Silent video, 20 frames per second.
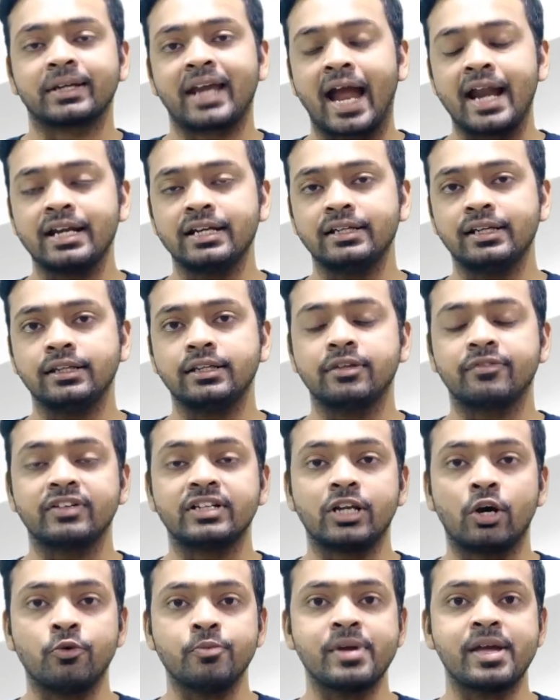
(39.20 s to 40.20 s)
Candidates
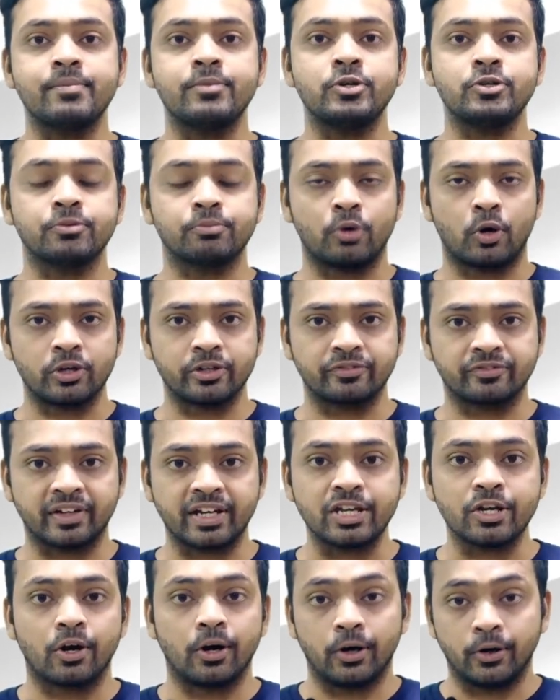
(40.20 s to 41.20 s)
will now be able to
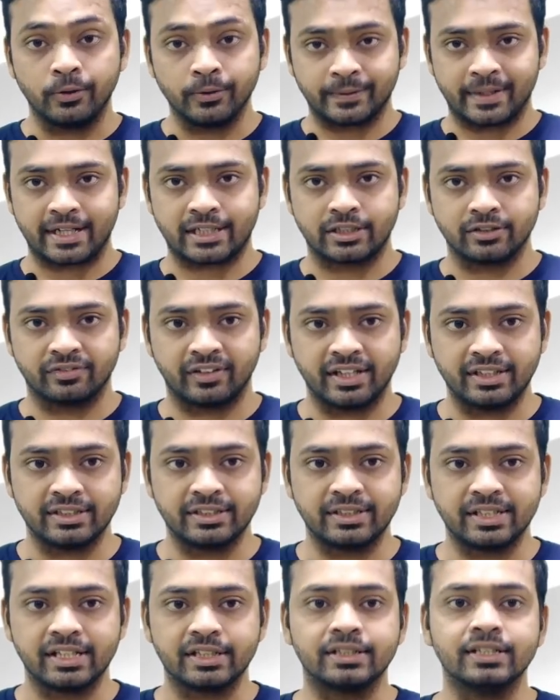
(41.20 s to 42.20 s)
modify or rectify
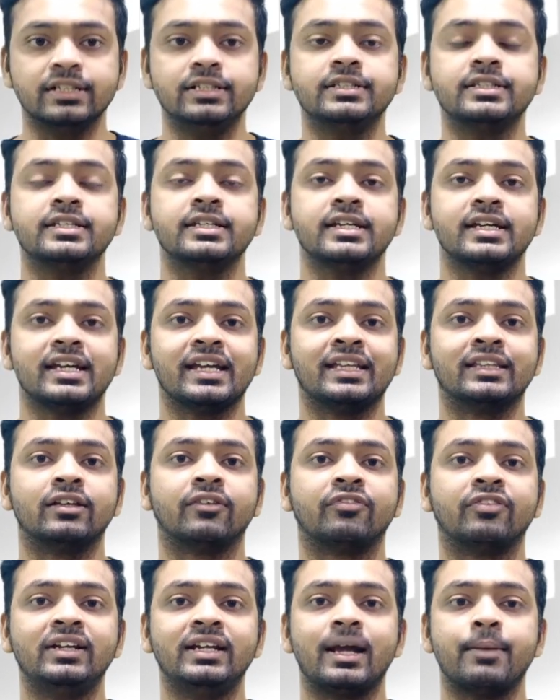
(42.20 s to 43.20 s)
their details in
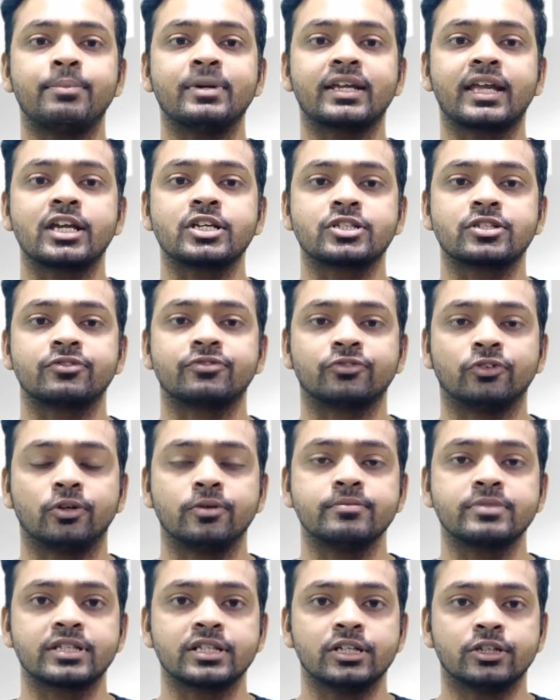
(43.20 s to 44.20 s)
their filled application
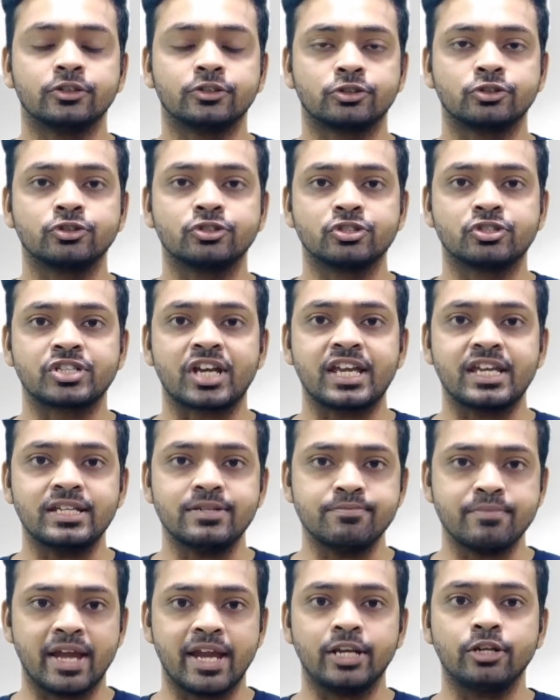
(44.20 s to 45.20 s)
forms through the
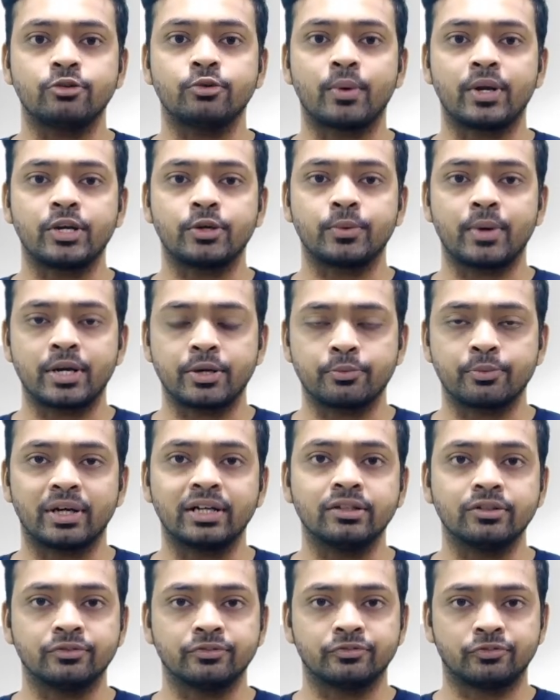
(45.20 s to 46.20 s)
JEE Main
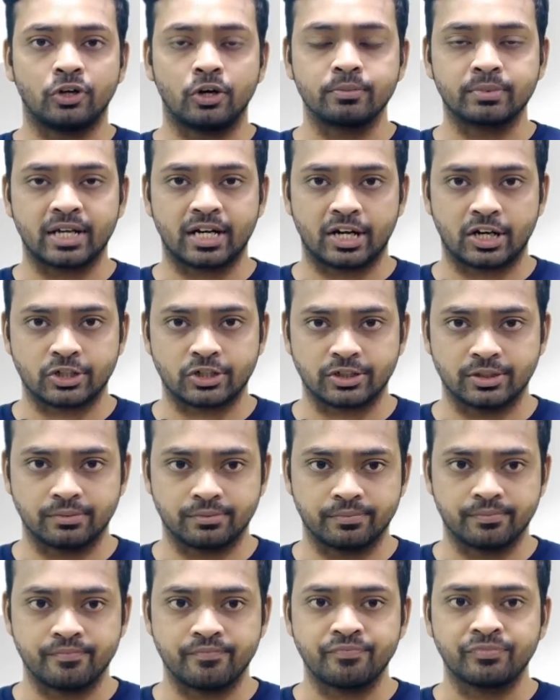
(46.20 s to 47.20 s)
2021 form correction.
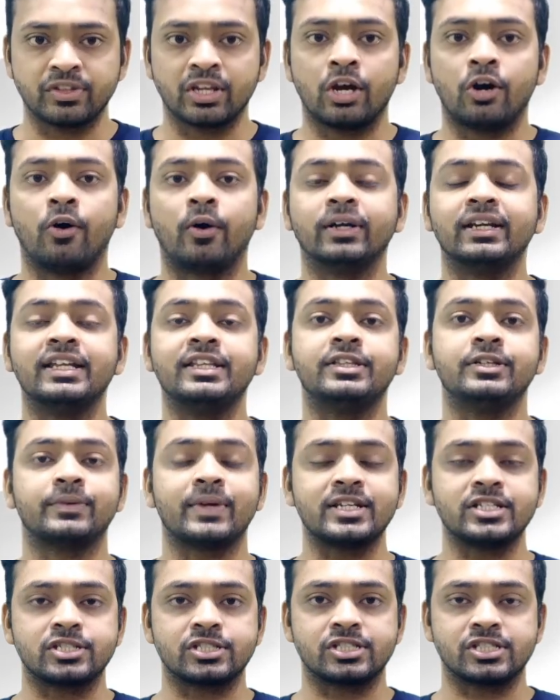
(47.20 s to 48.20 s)
Only the
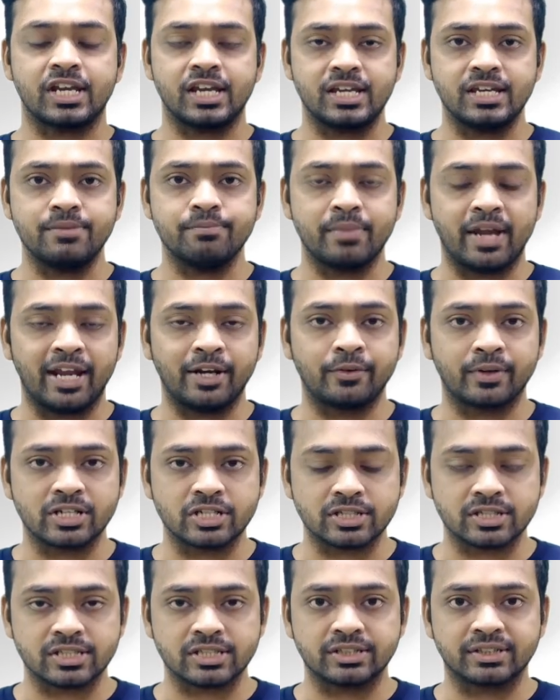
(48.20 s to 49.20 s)
JEE Main
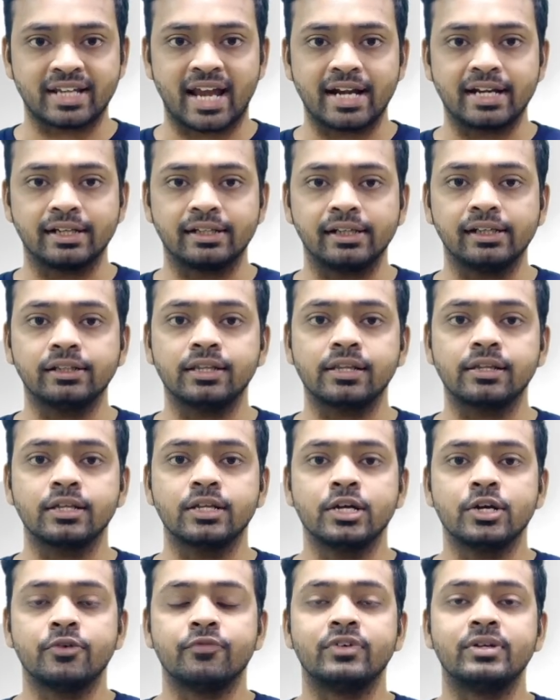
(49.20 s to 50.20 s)
registered
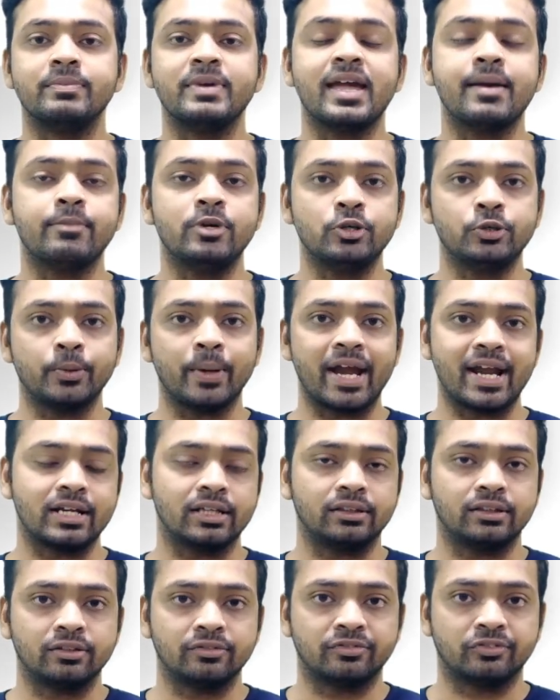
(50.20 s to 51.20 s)
candidates will be able to
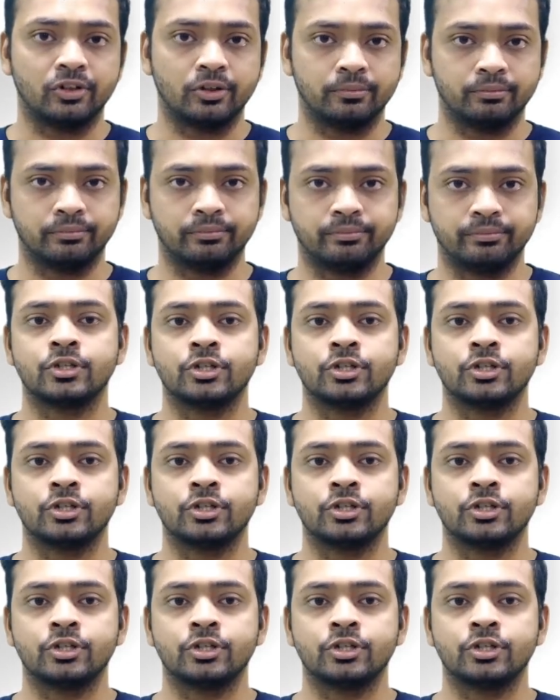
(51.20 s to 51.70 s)
edit the form.